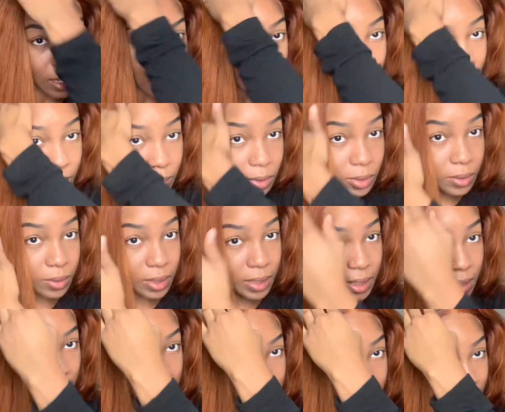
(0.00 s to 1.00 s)
I'm gonna do the
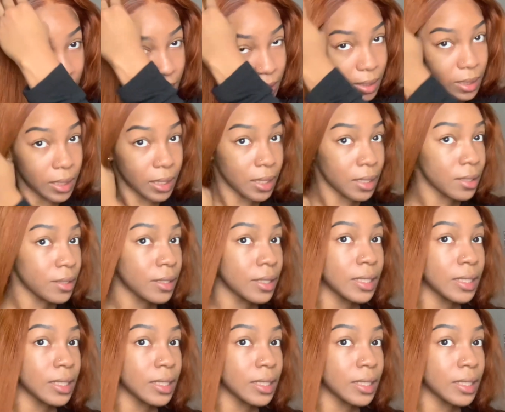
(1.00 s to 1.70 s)
same thing to the other